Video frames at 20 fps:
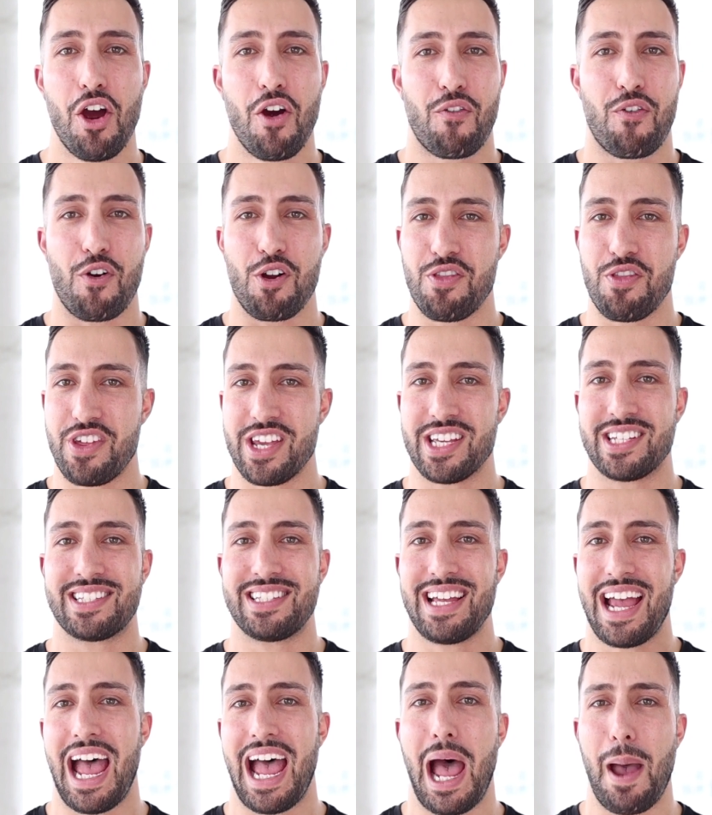for this
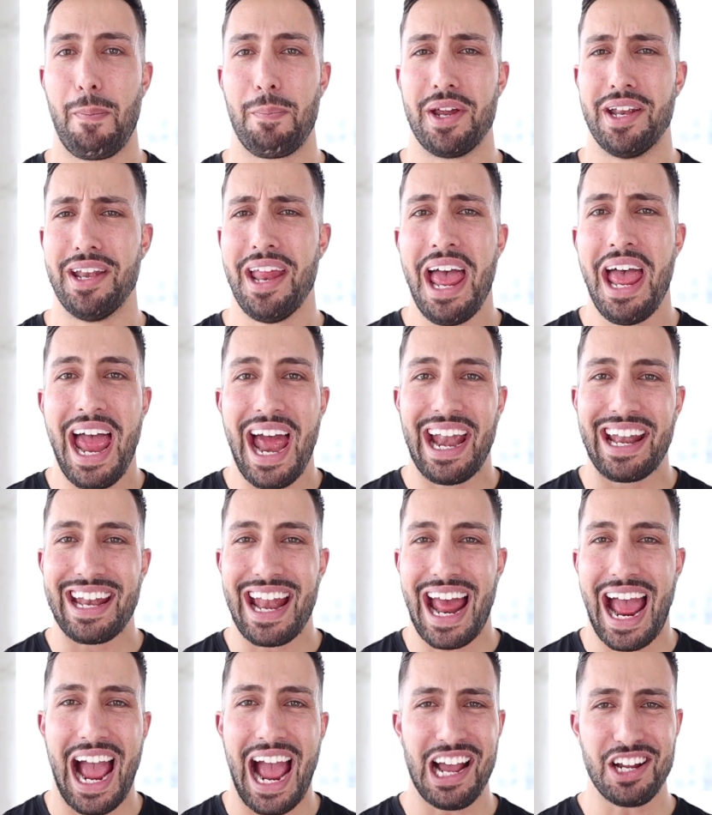to happen, and
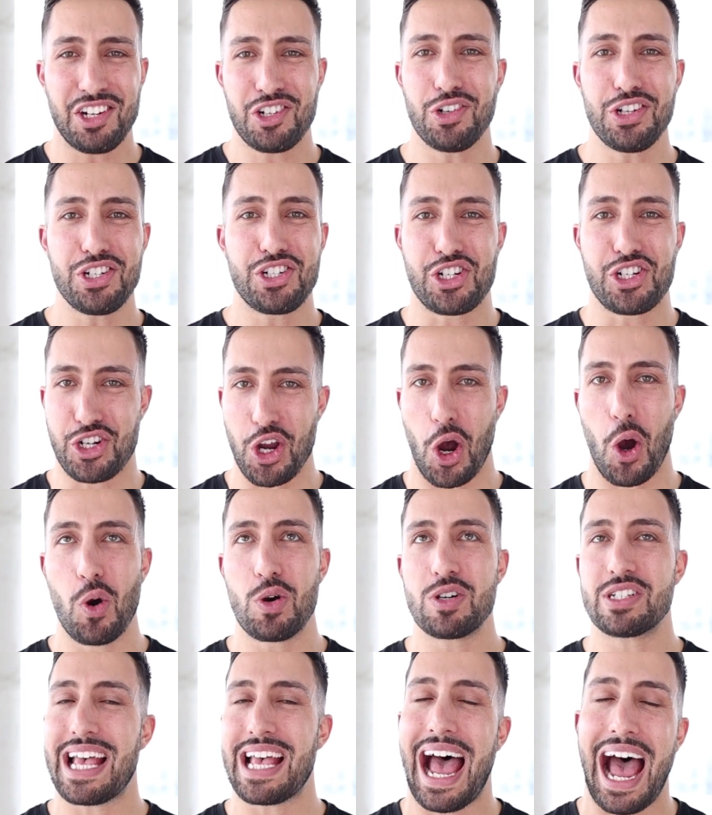it actually
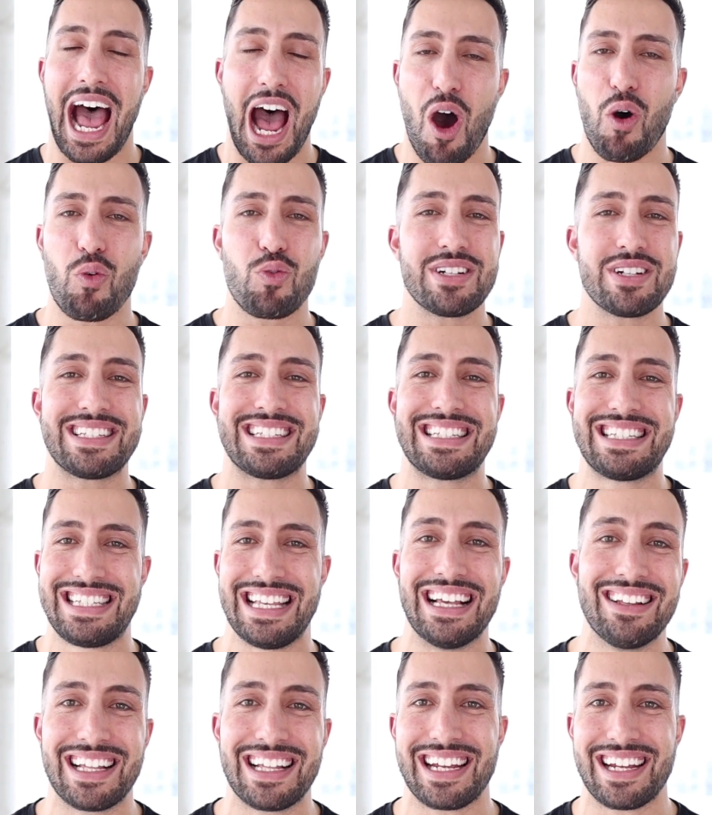shows how
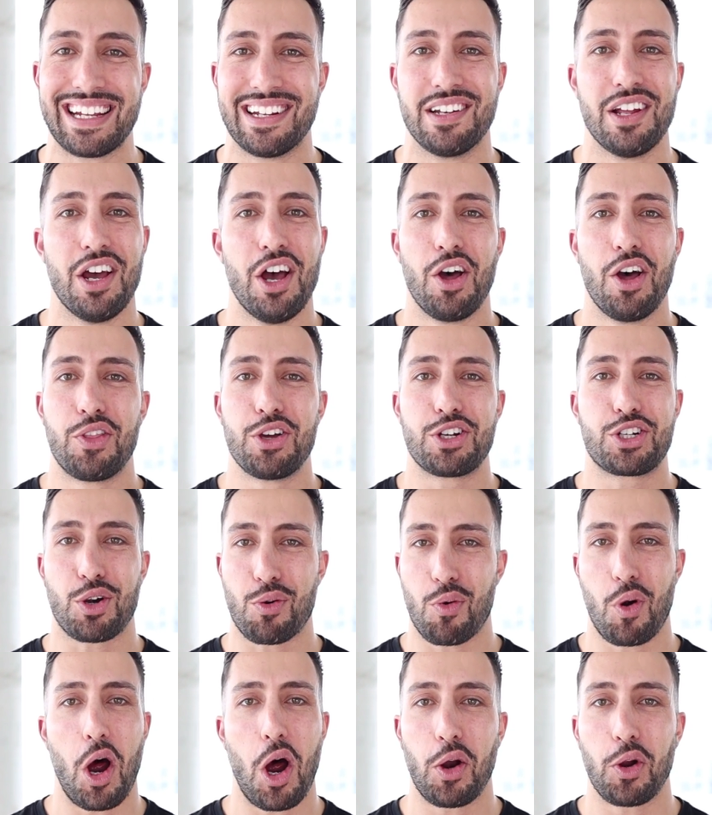resilient the
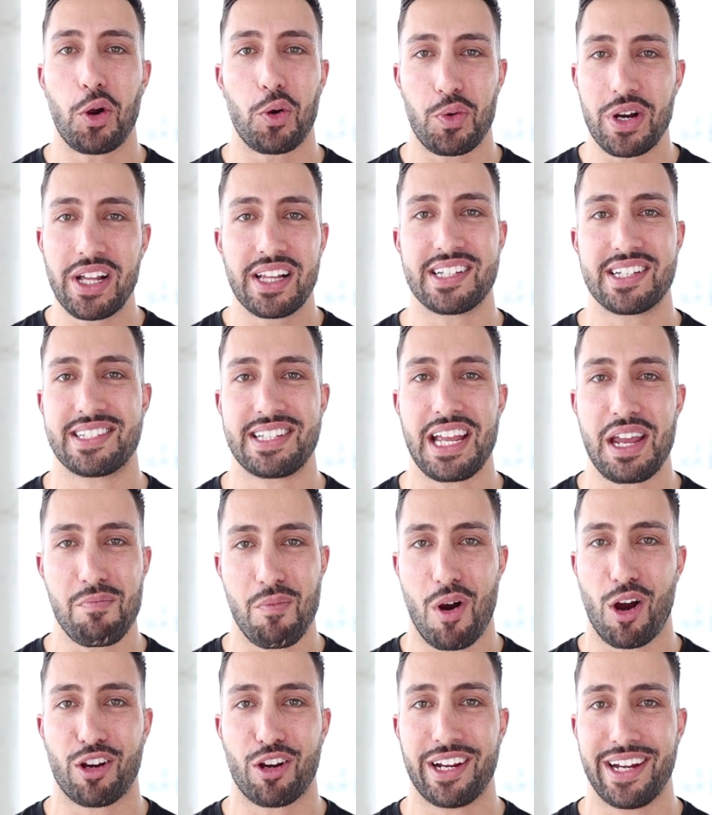Toronto real estate
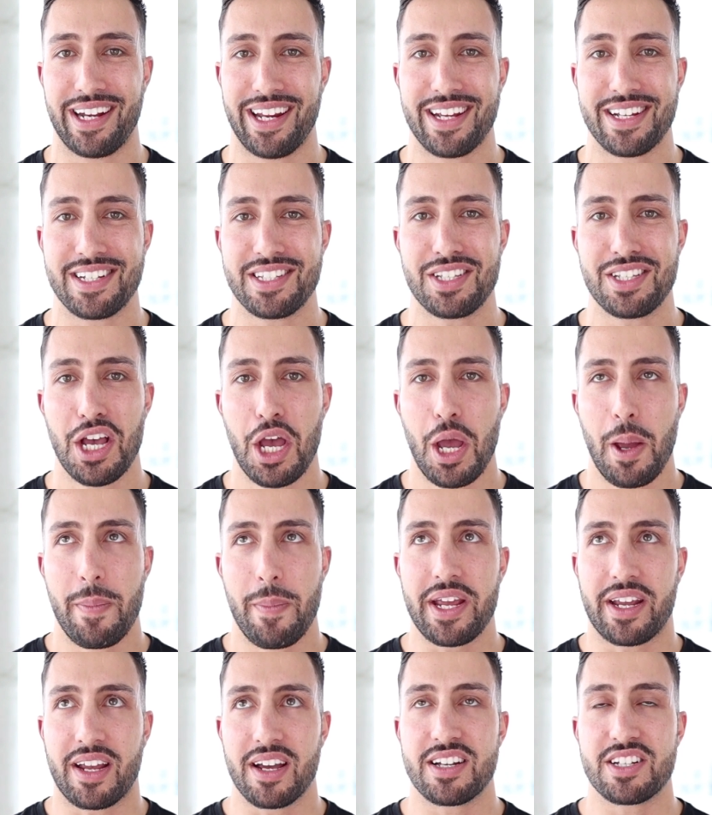market is,
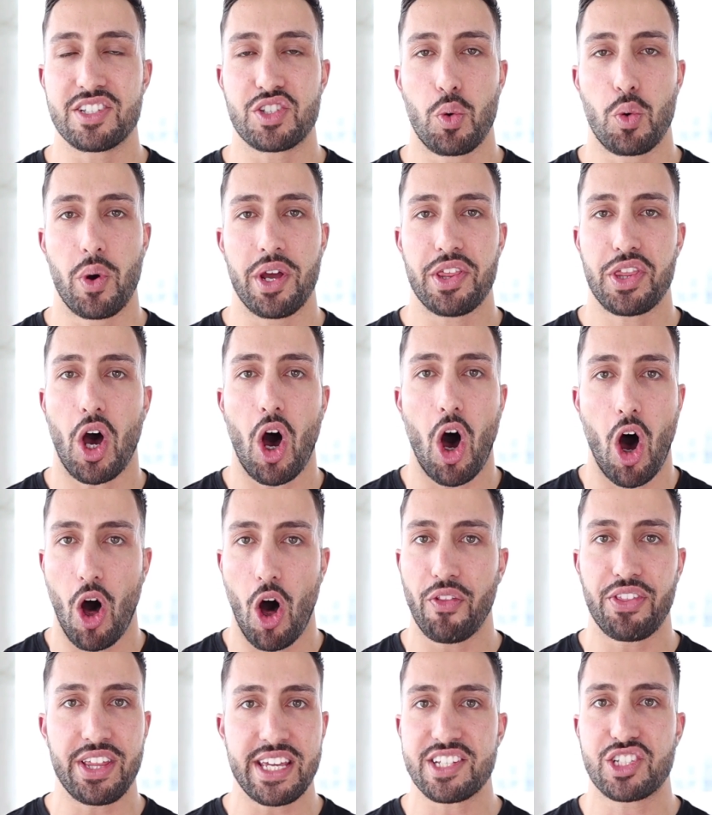because with
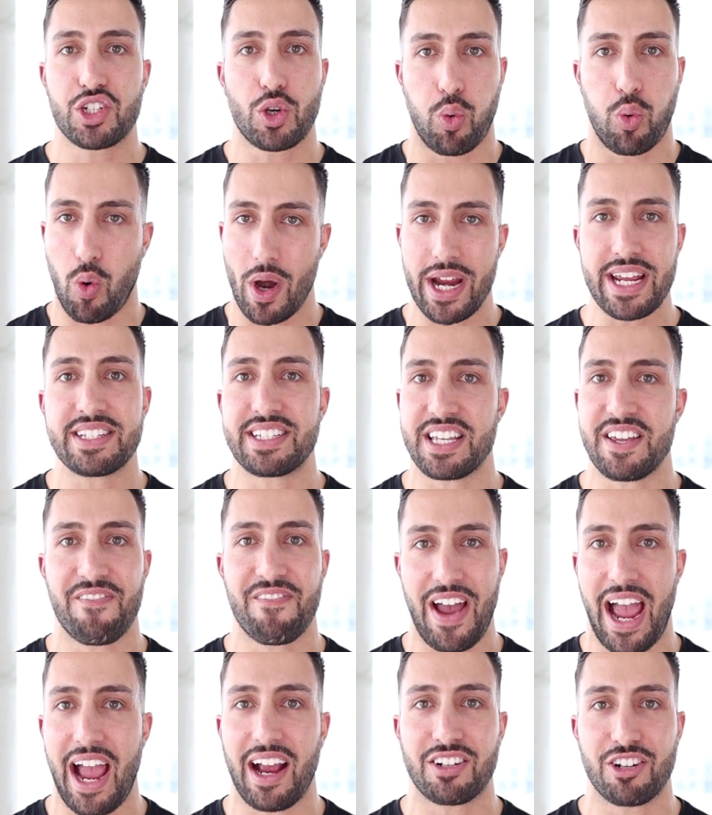all these crazy
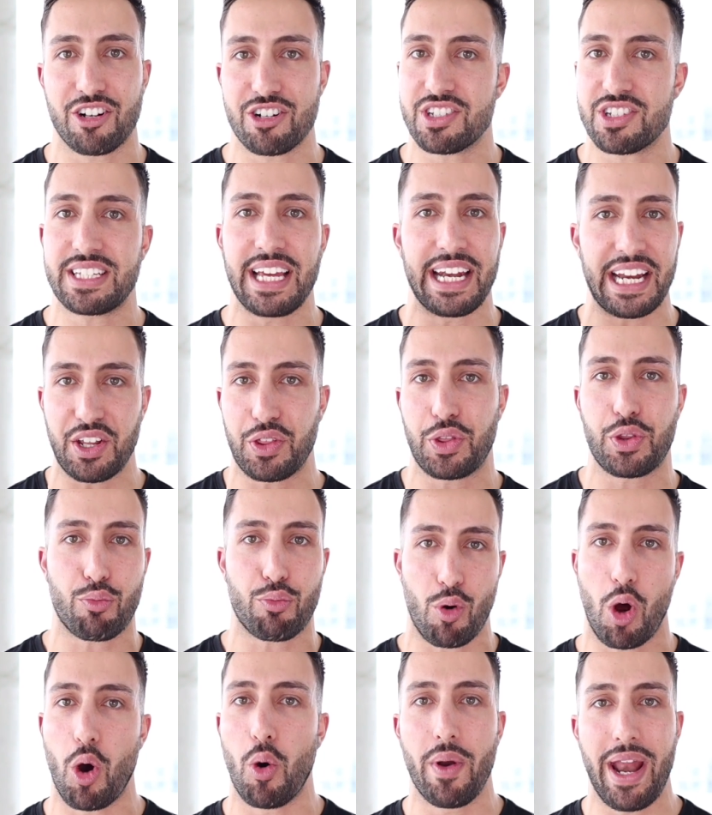factors getting
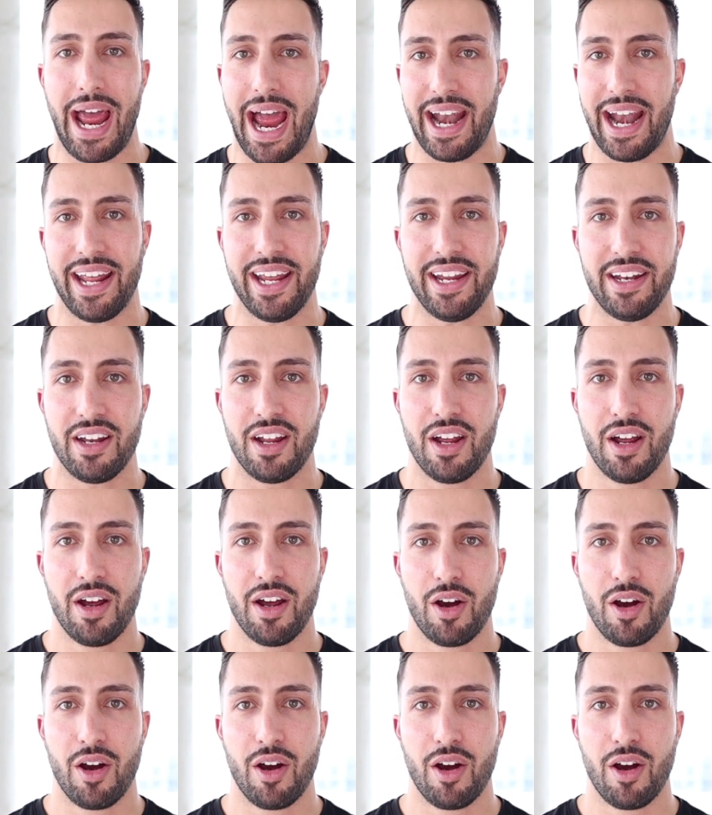thrown at it,